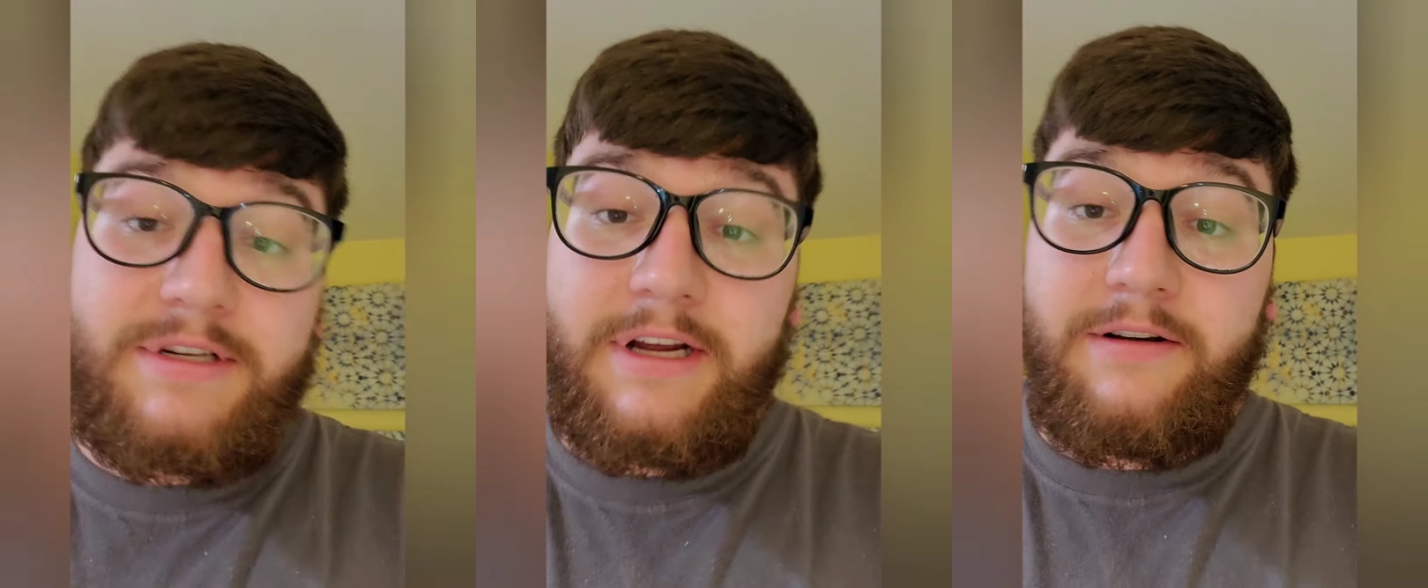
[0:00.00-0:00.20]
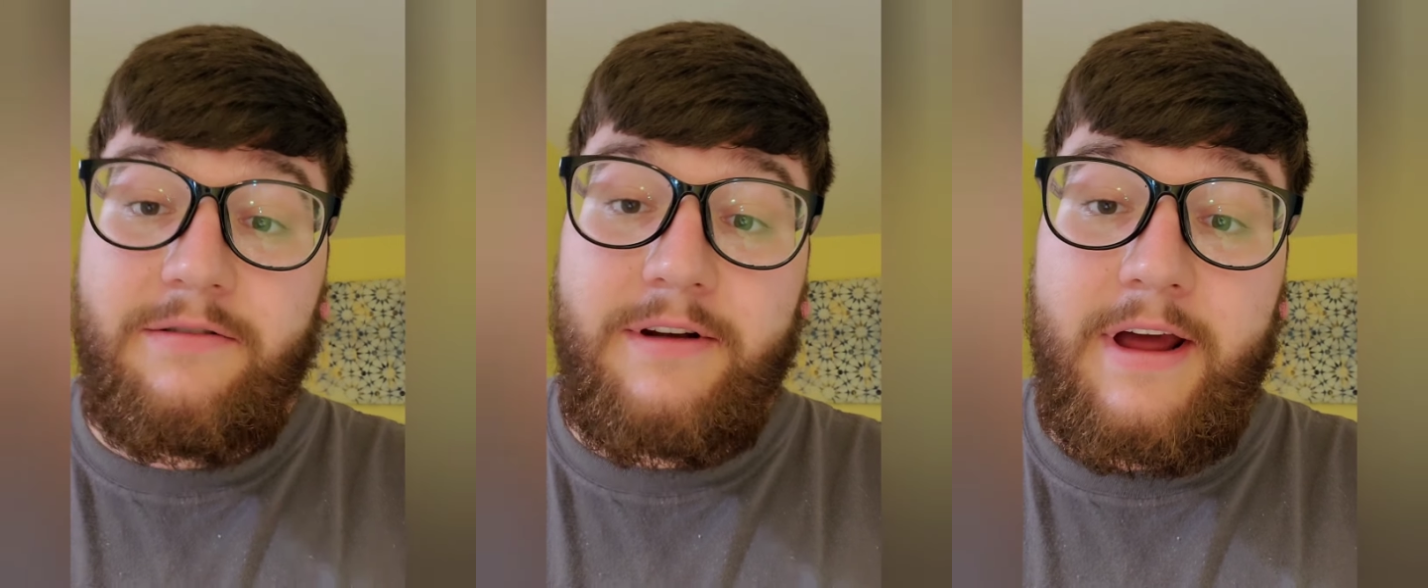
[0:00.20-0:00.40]

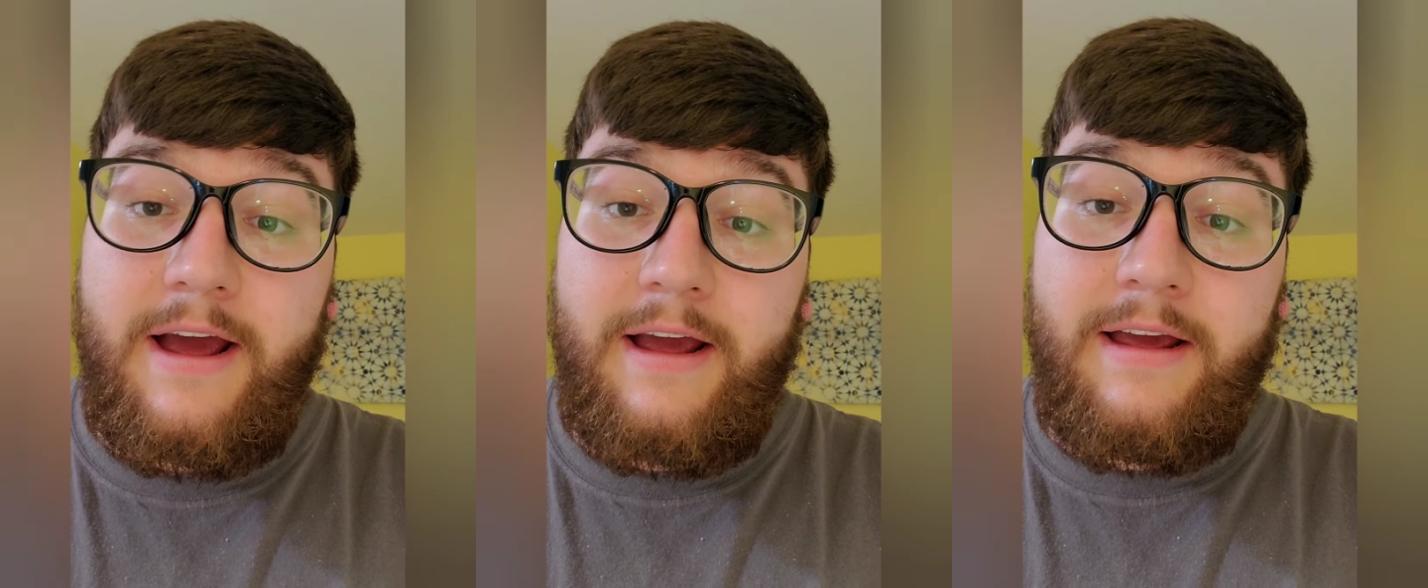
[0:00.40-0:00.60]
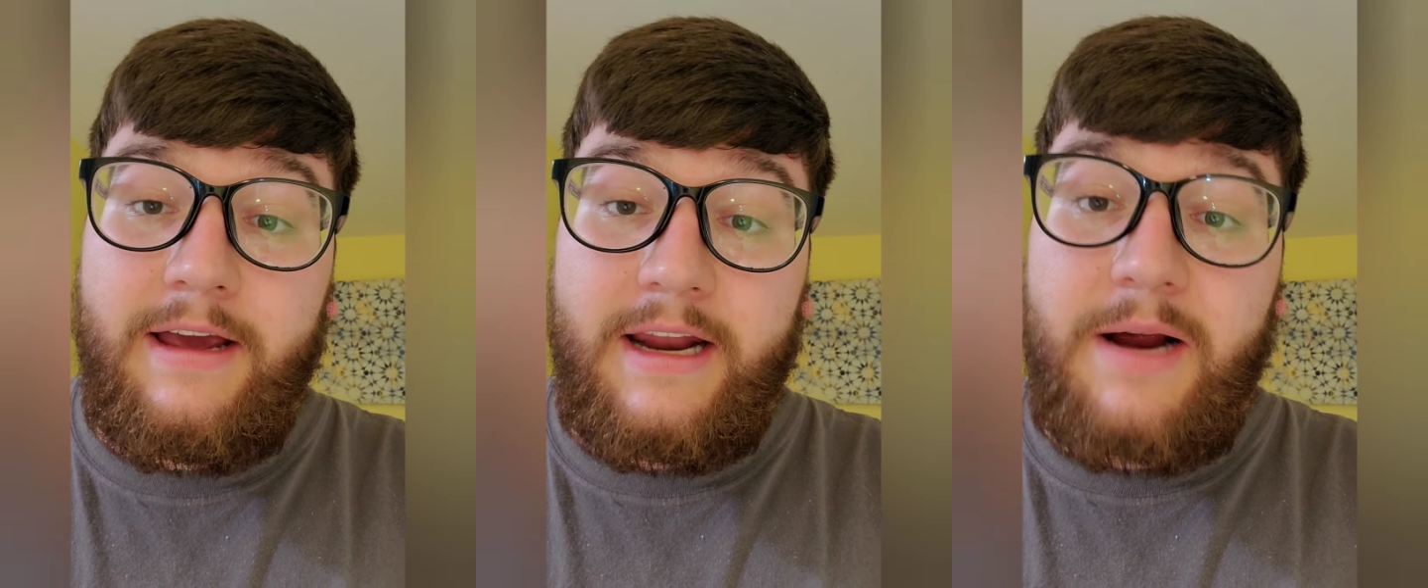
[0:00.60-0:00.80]
single
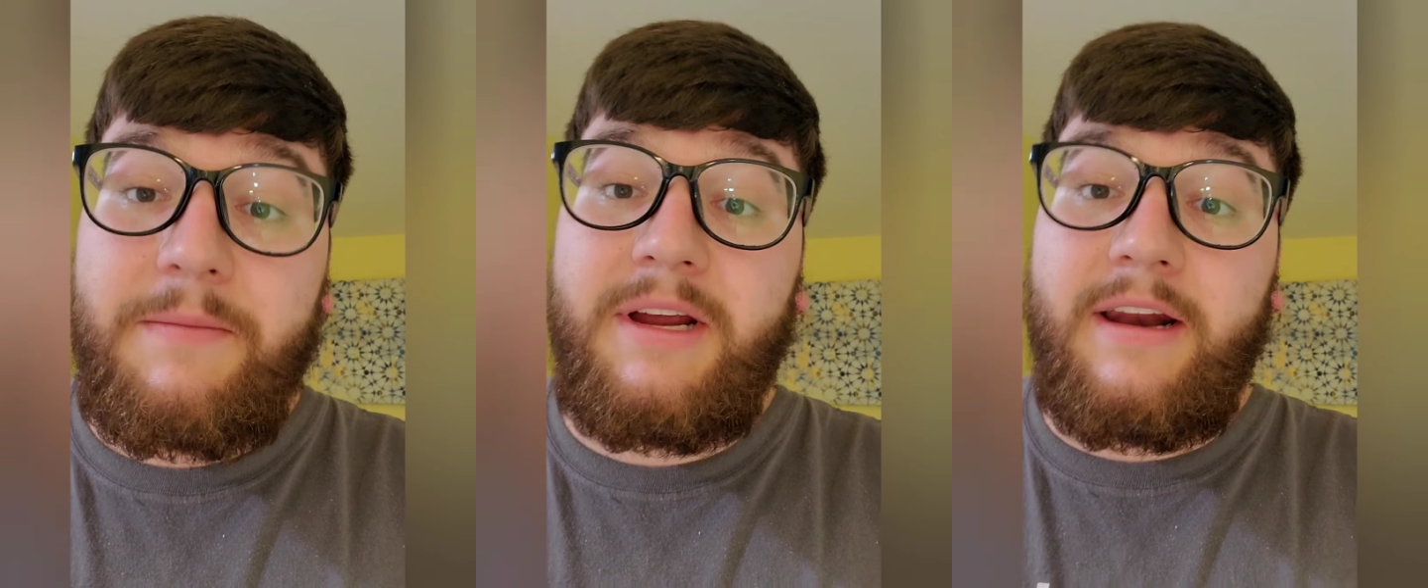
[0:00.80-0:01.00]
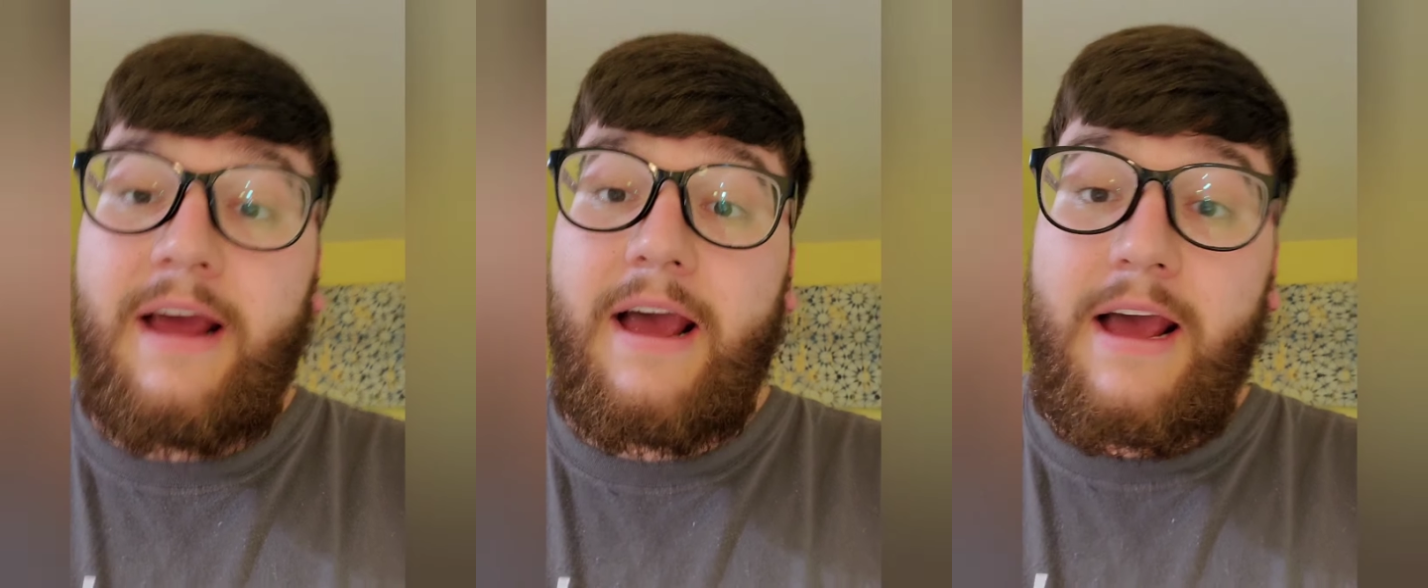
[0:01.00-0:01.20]
day, and I
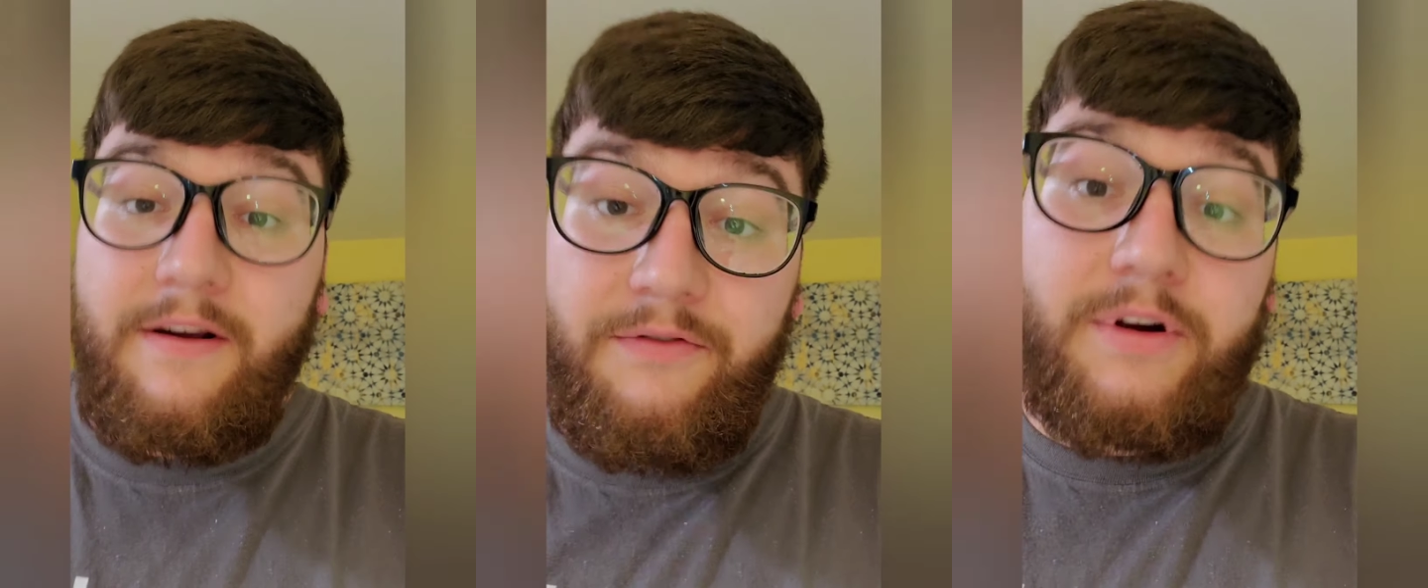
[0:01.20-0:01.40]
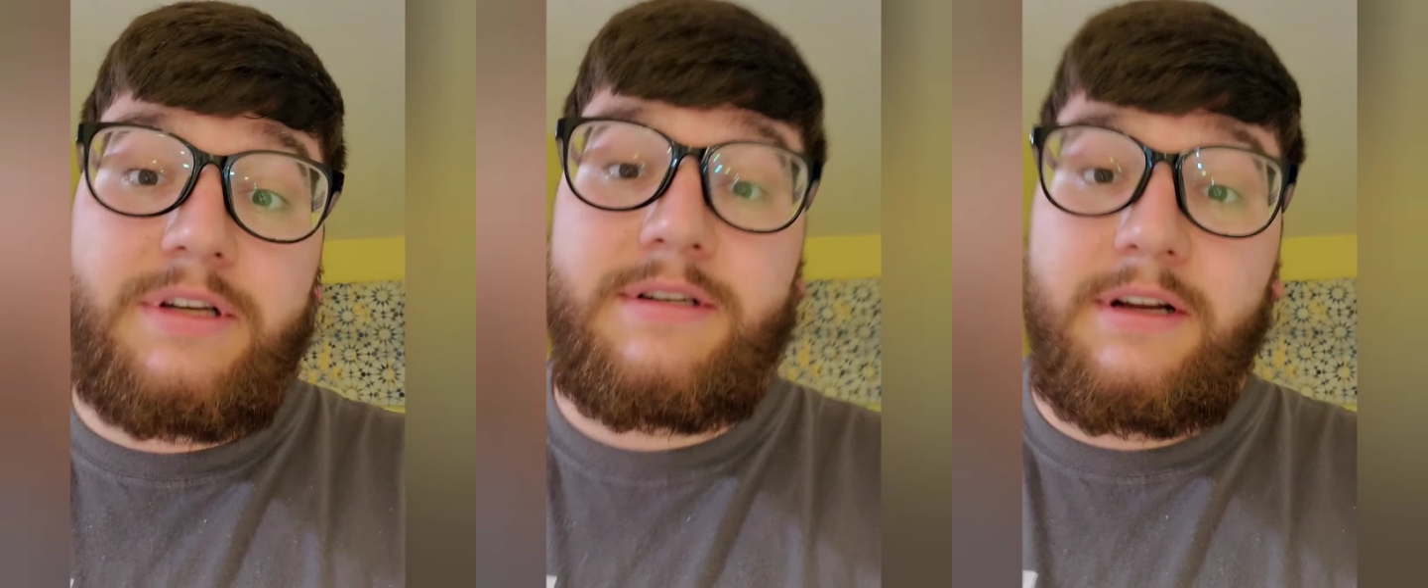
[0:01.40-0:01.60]
mean
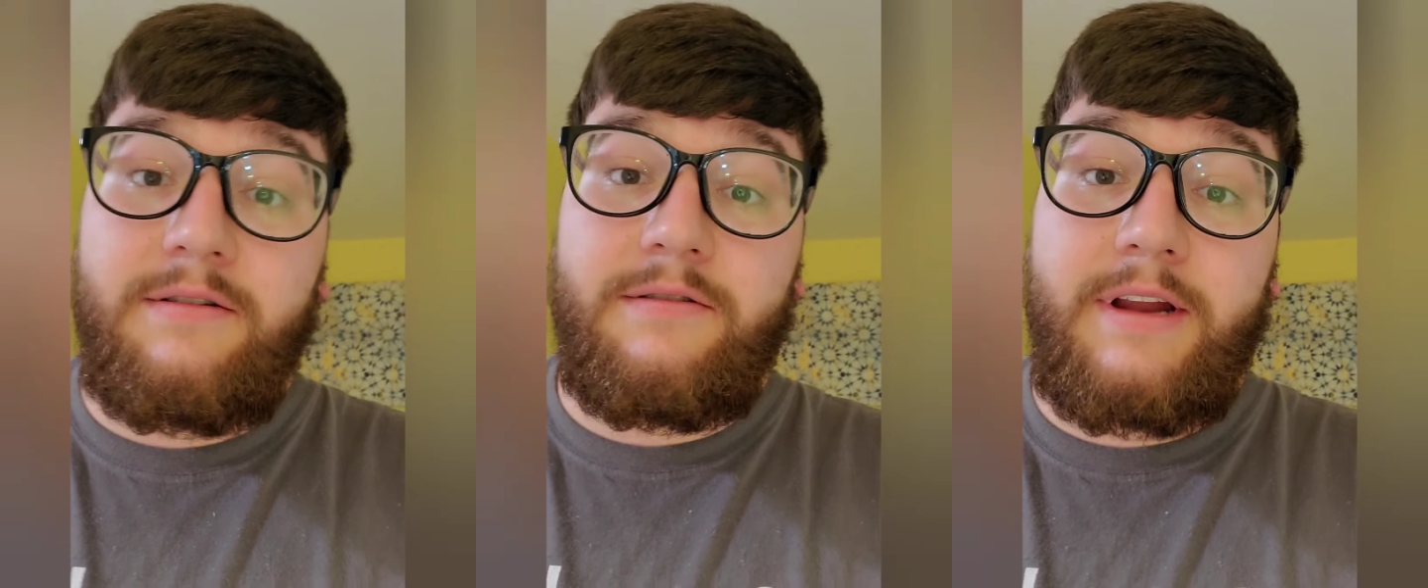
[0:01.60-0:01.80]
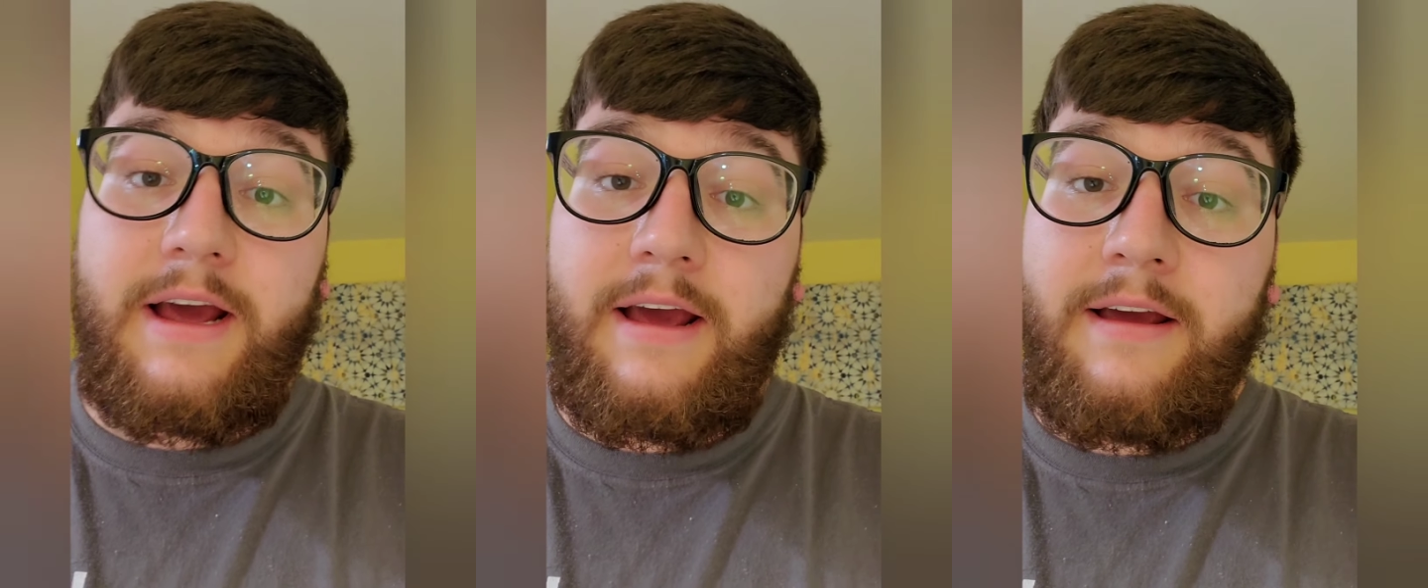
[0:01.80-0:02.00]
every
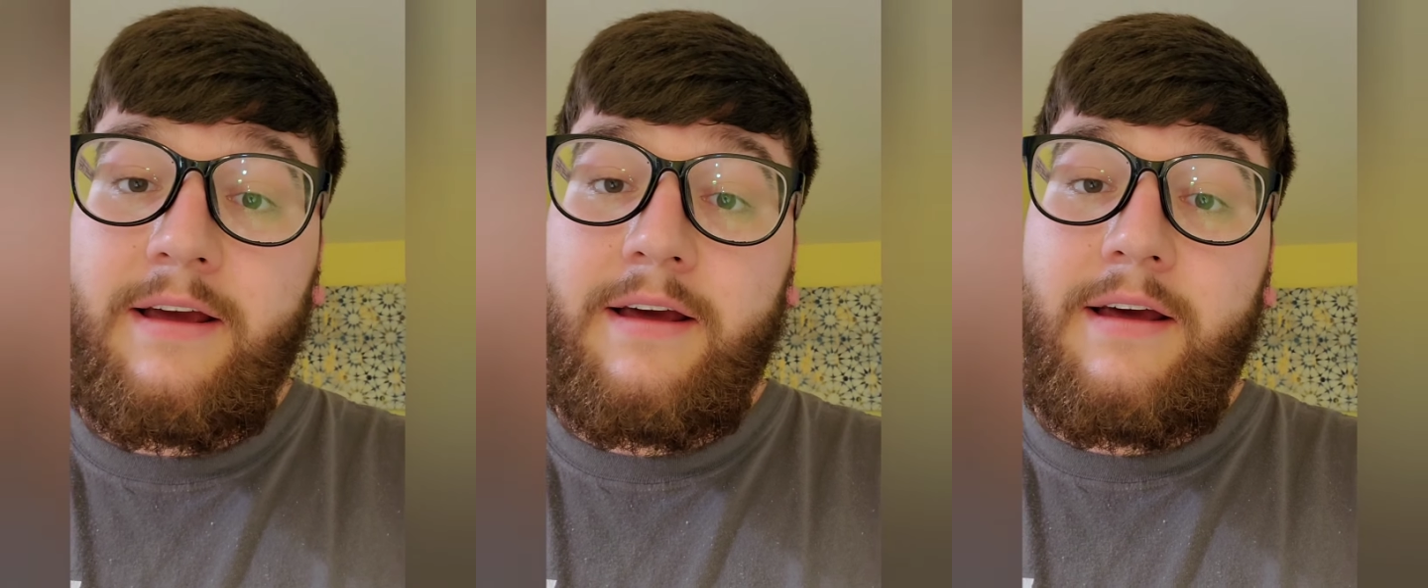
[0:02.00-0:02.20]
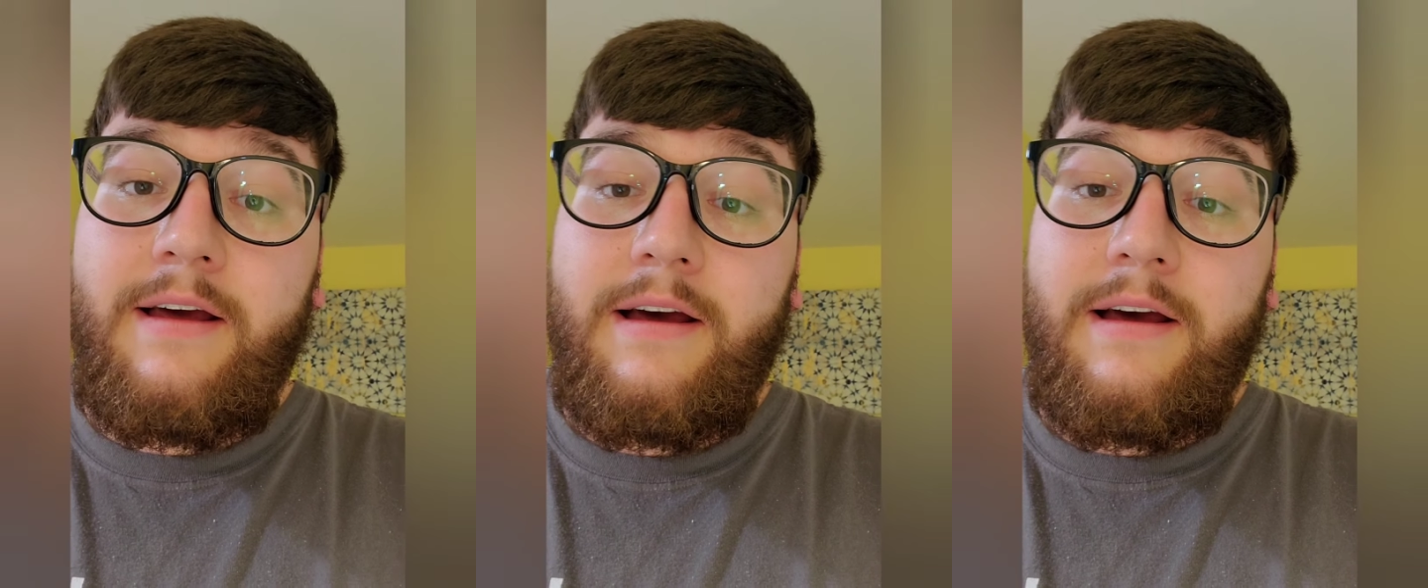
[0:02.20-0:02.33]
single day.